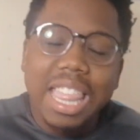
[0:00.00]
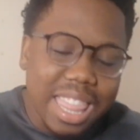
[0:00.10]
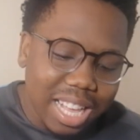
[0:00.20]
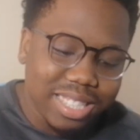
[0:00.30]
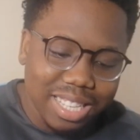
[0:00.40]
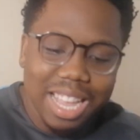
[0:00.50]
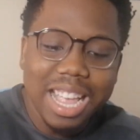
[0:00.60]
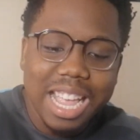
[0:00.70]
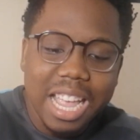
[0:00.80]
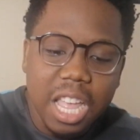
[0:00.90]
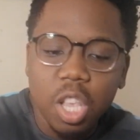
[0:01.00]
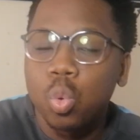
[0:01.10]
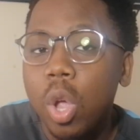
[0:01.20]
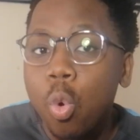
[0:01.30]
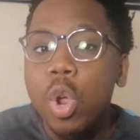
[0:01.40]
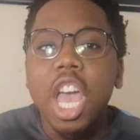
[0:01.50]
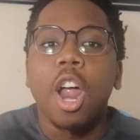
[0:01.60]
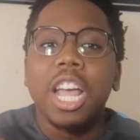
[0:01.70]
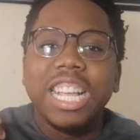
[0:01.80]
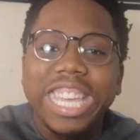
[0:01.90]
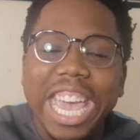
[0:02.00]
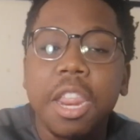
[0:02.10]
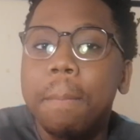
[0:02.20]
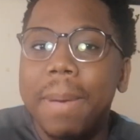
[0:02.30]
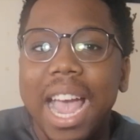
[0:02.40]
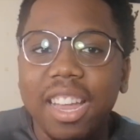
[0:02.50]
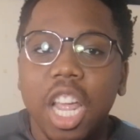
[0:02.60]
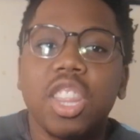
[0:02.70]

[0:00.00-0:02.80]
this is where we are getting back.